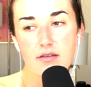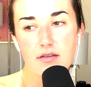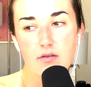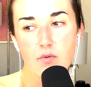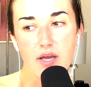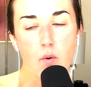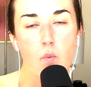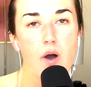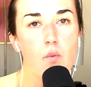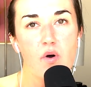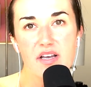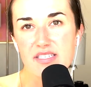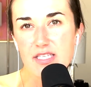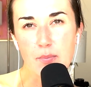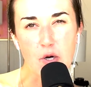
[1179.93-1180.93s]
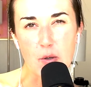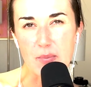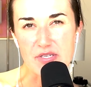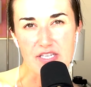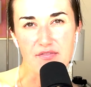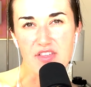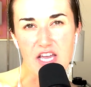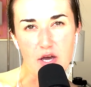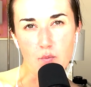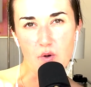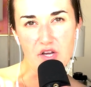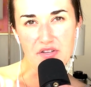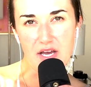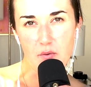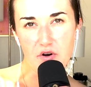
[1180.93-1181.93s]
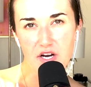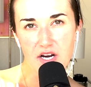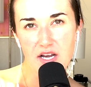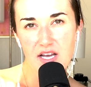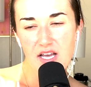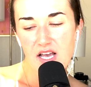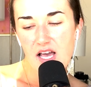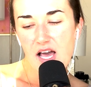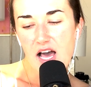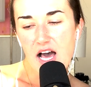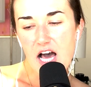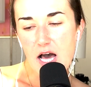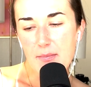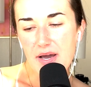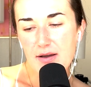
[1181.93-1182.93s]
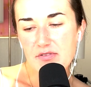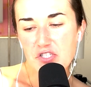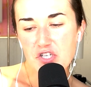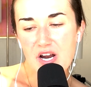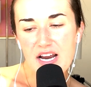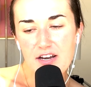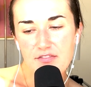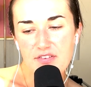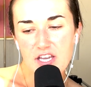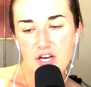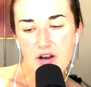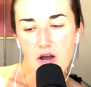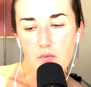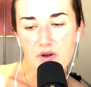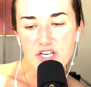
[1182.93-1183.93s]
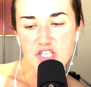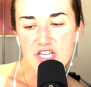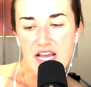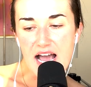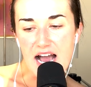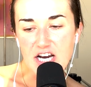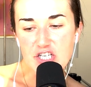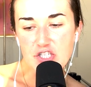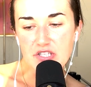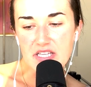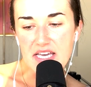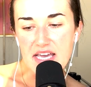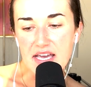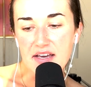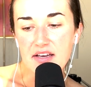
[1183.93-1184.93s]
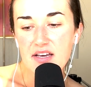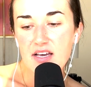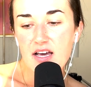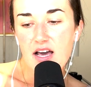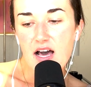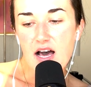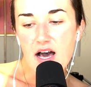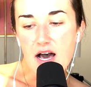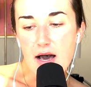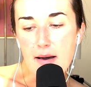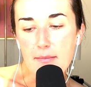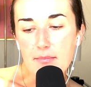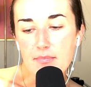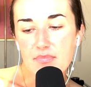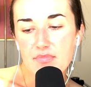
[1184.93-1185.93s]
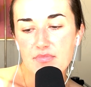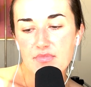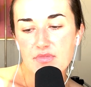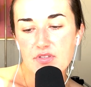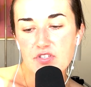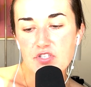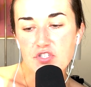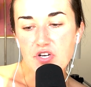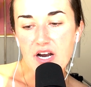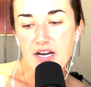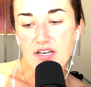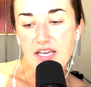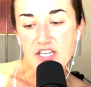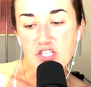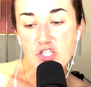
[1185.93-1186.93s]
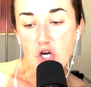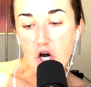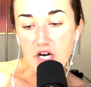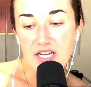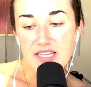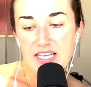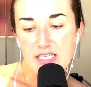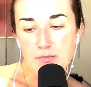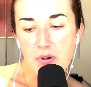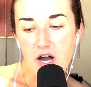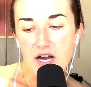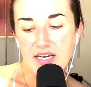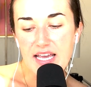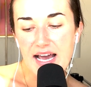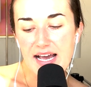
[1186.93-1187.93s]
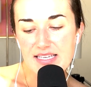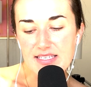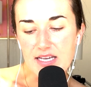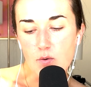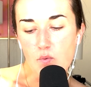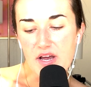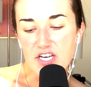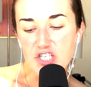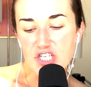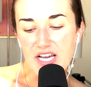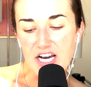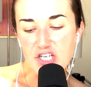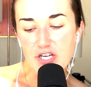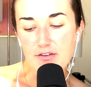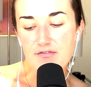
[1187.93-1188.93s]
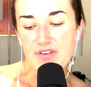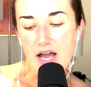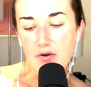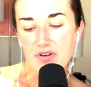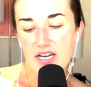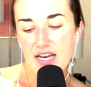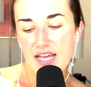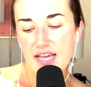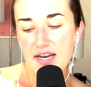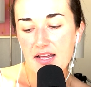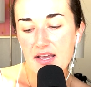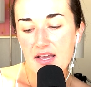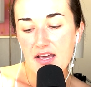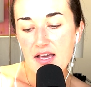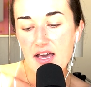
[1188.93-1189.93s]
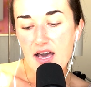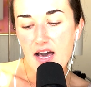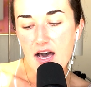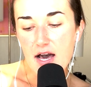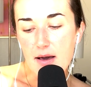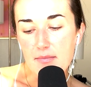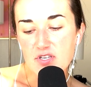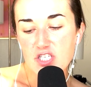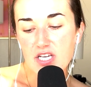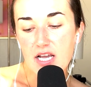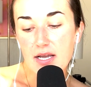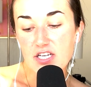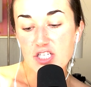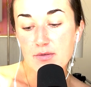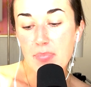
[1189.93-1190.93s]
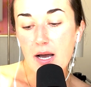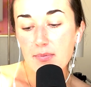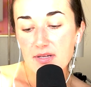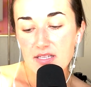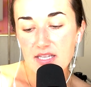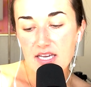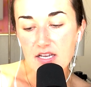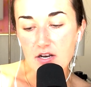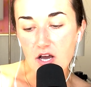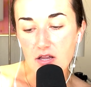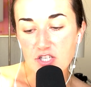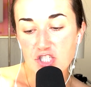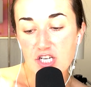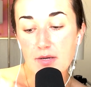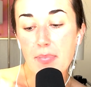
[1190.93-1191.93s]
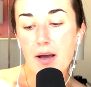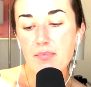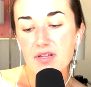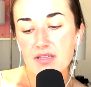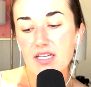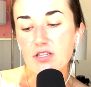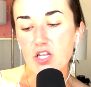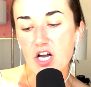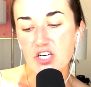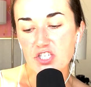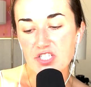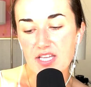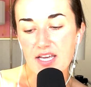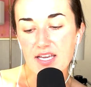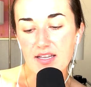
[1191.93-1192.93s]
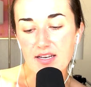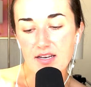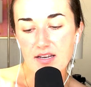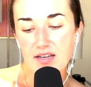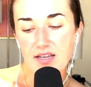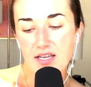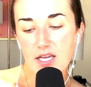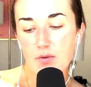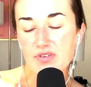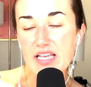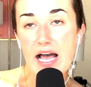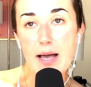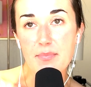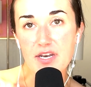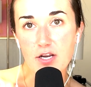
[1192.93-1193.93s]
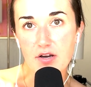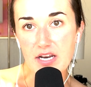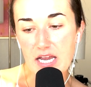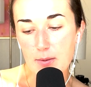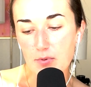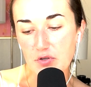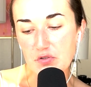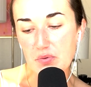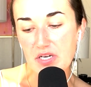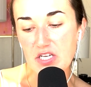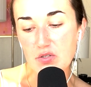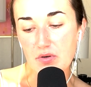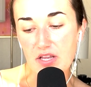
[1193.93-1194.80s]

like, what was the purpose of the Unwell network? I was trying to figure out when she actually started this podcast, like when she actually founded it. She publicly launched that it was happening on April in